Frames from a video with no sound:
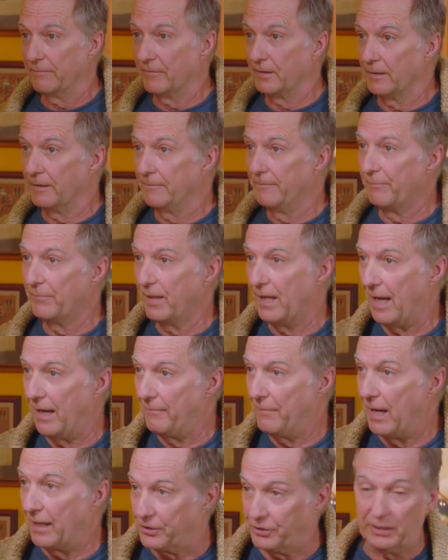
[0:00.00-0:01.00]
All right. Right.
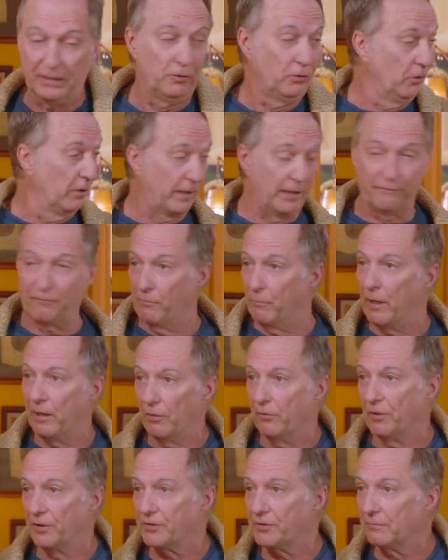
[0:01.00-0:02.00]
I'm actually looking for my
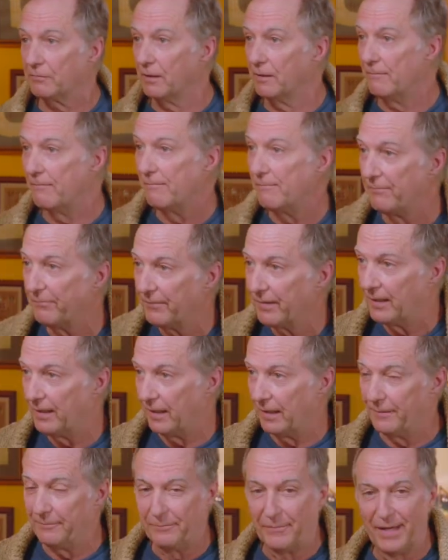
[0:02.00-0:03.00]
horse. Right. All
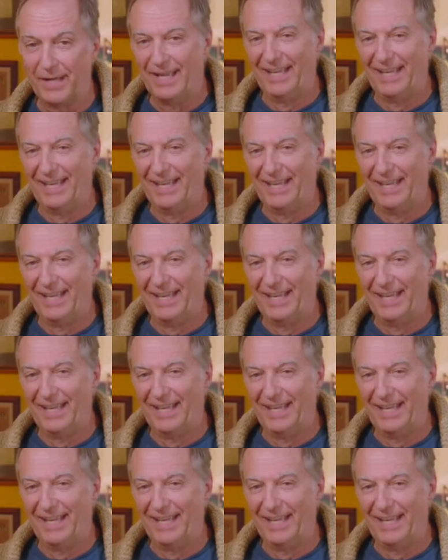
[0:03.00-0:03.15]
right.